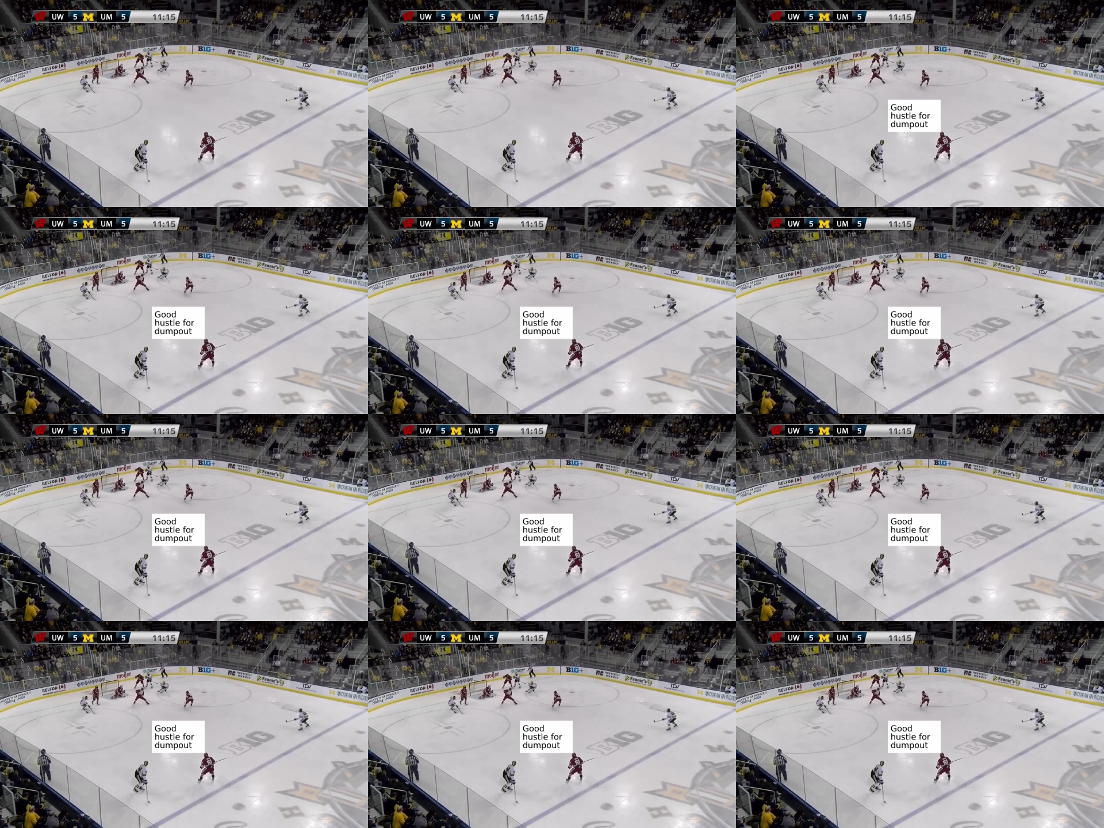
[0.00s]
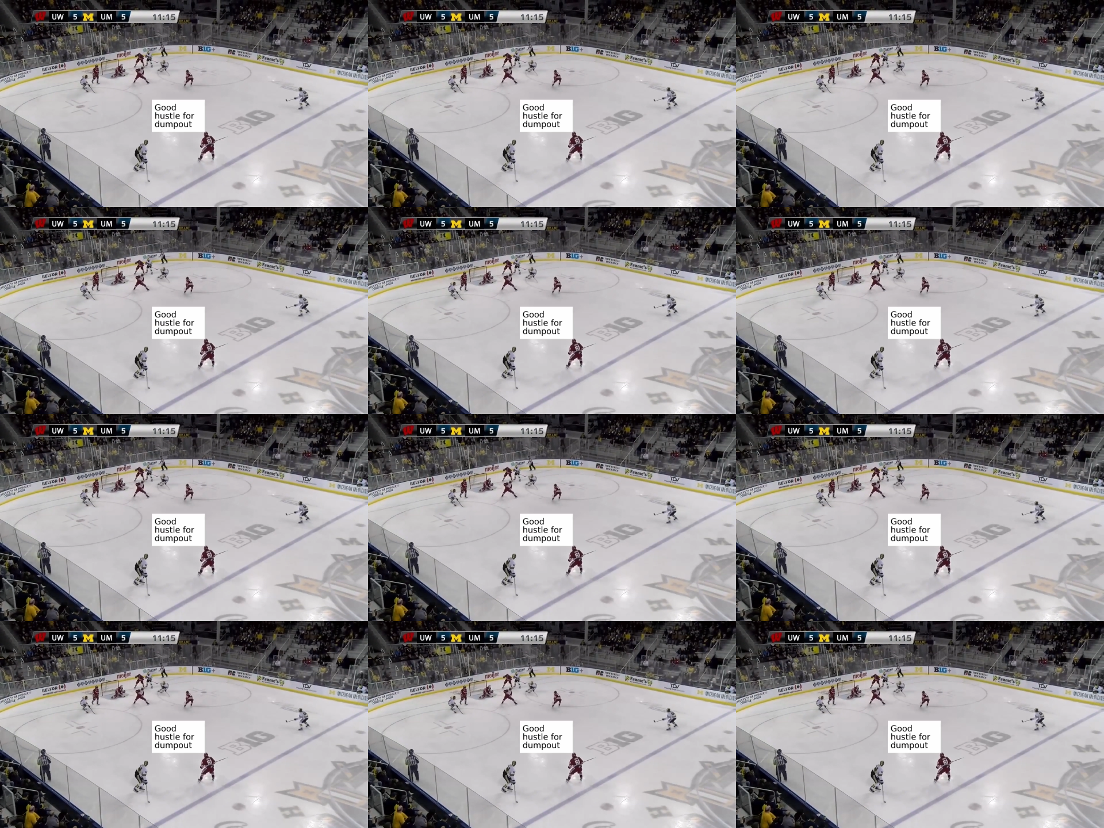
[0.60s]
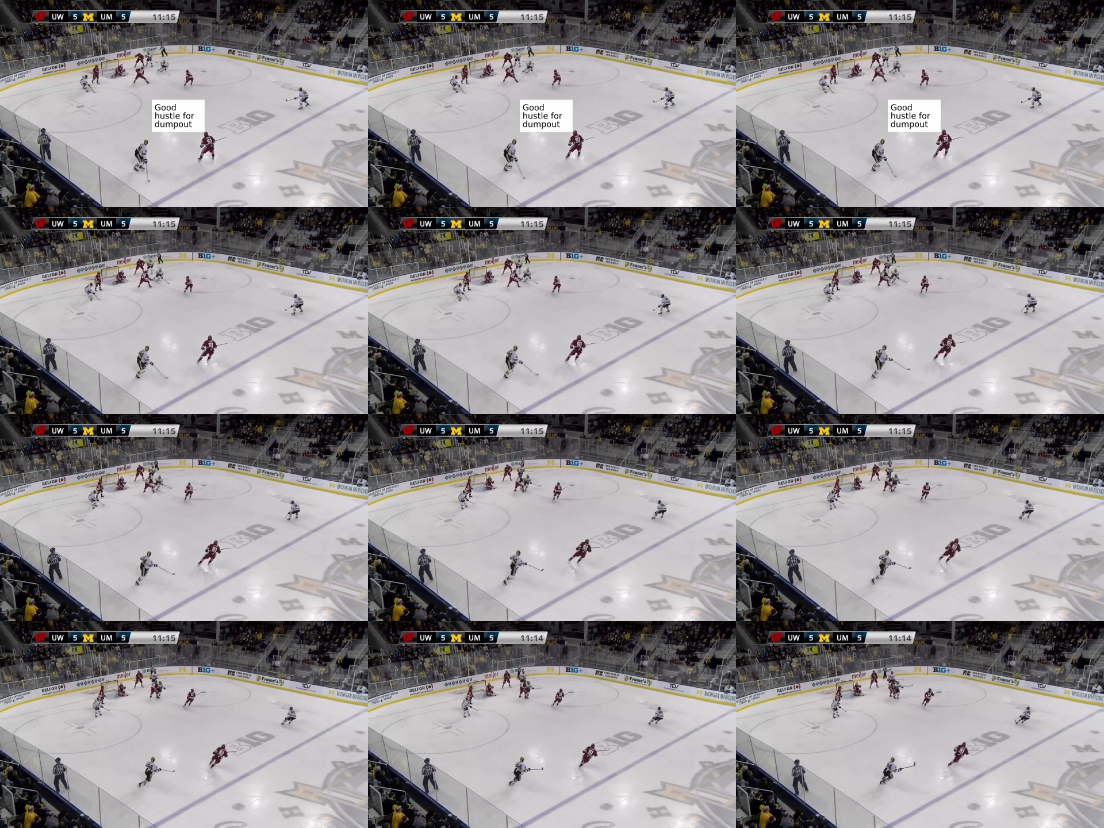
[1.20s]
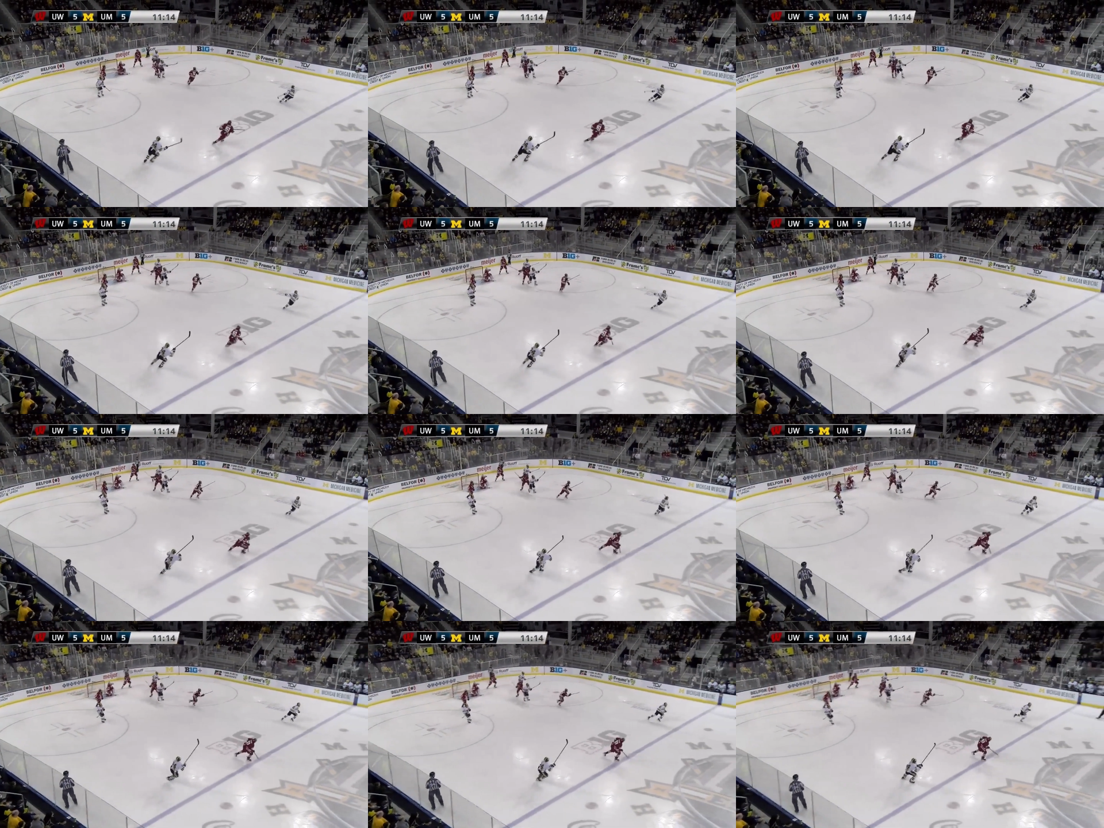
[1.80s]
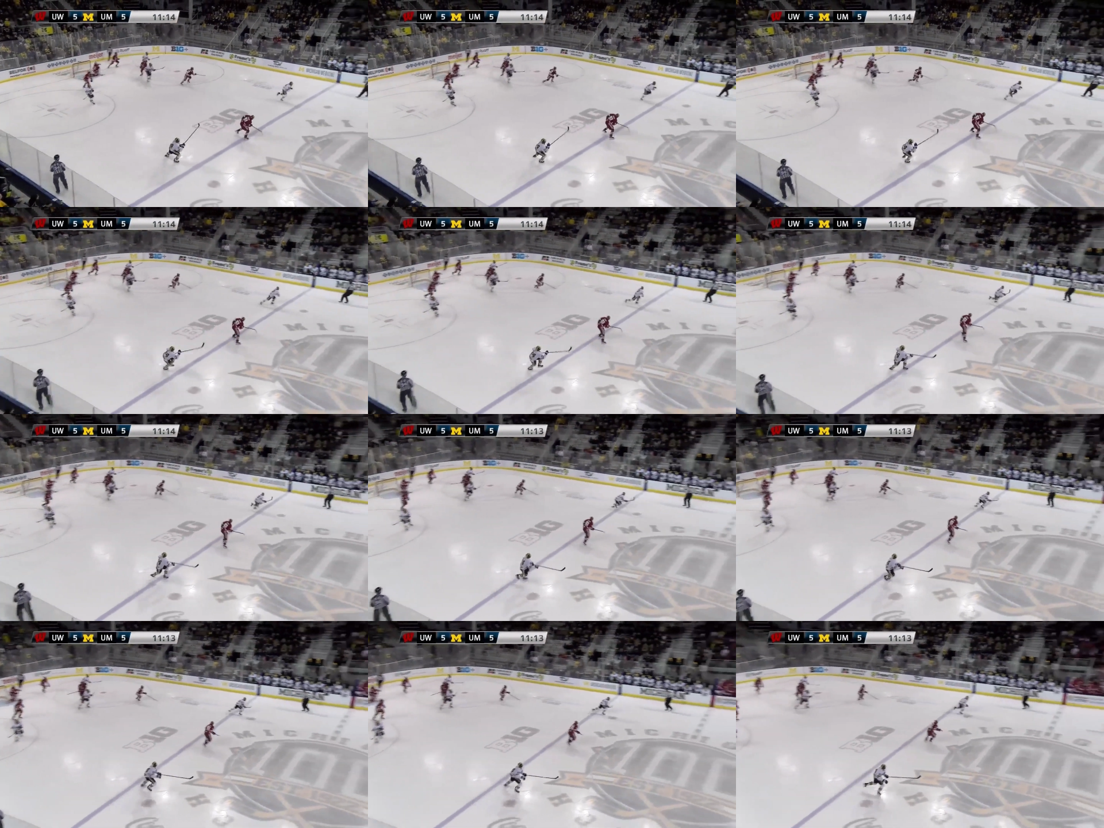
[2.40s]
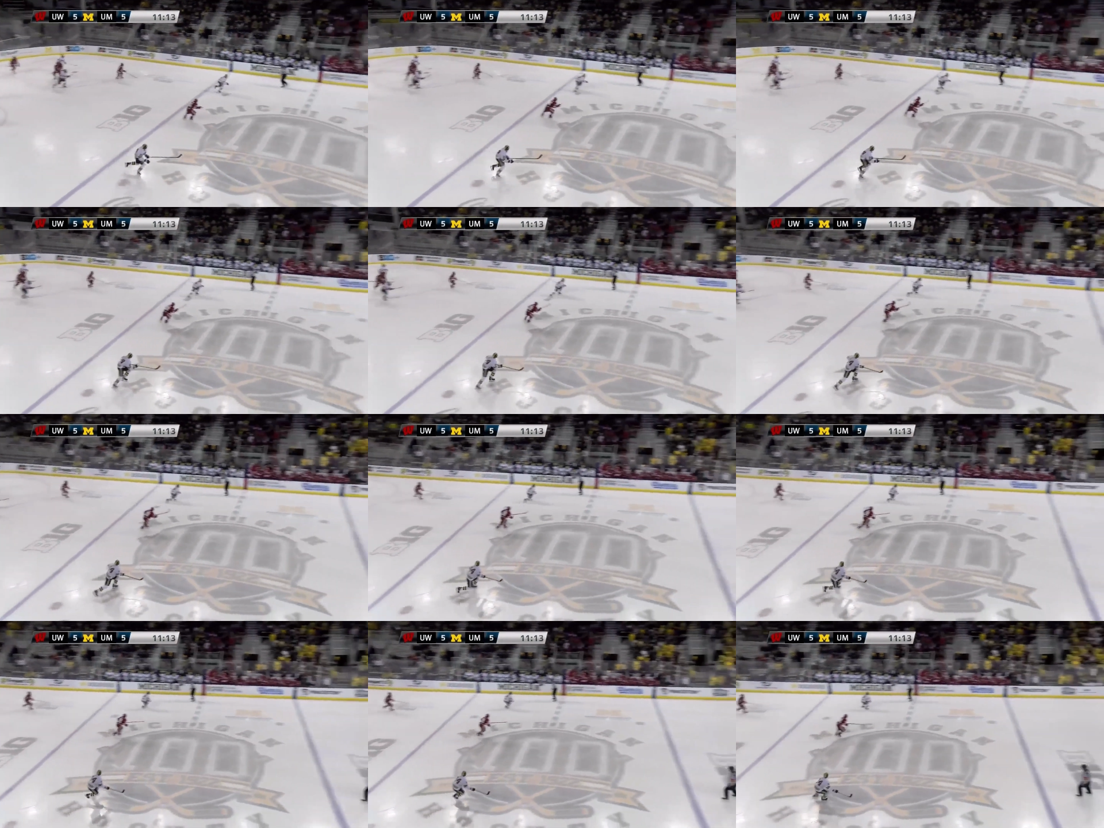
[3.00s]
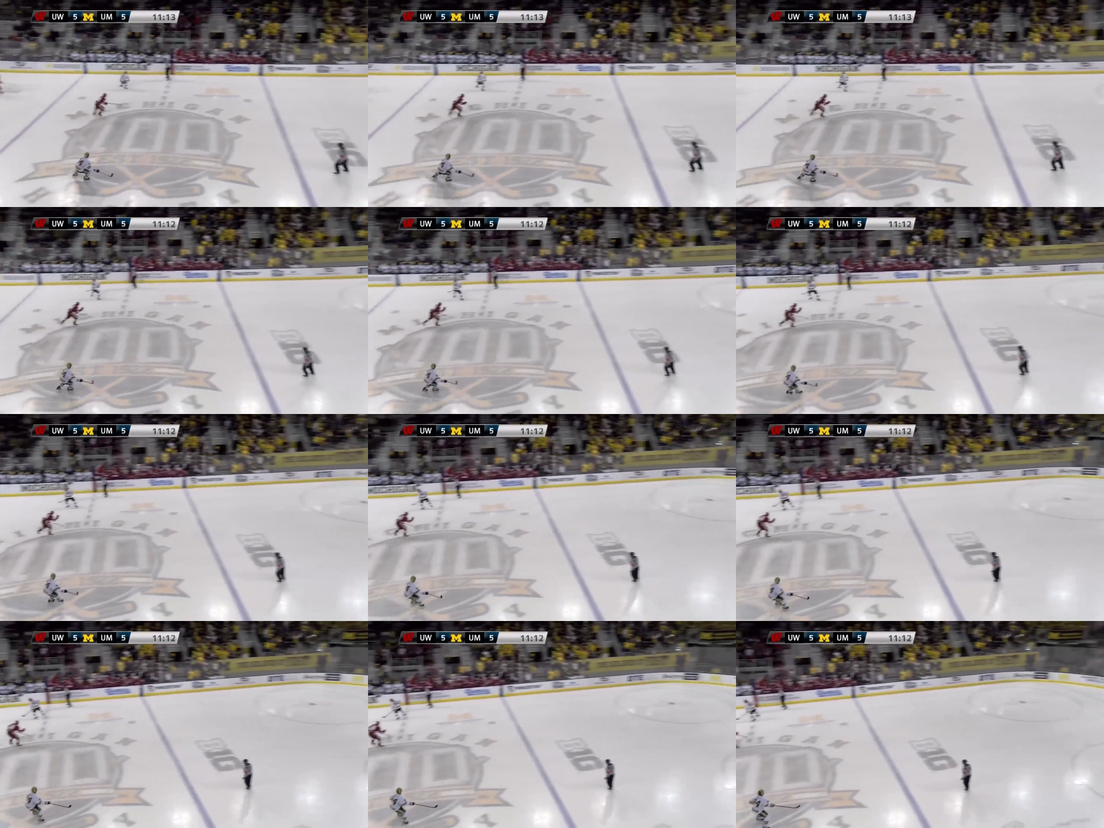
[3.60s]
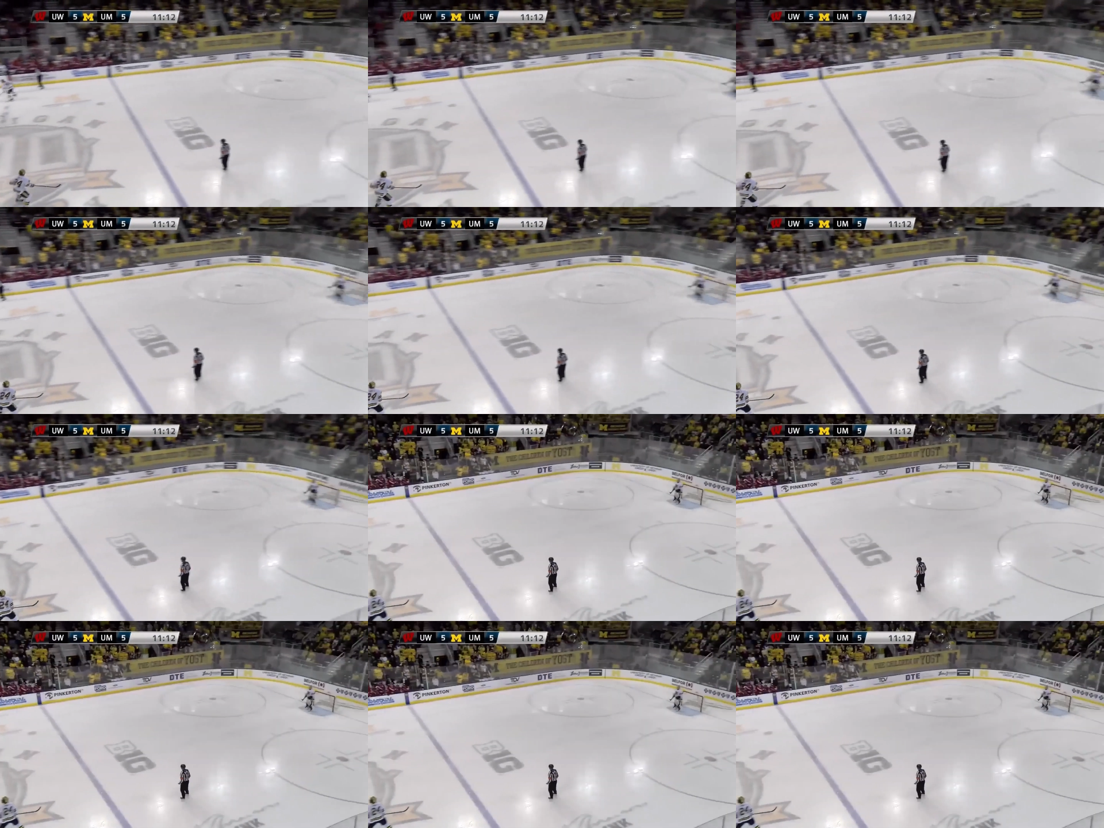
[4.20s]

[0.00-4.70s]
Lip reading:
Nobody's mouth can be seen.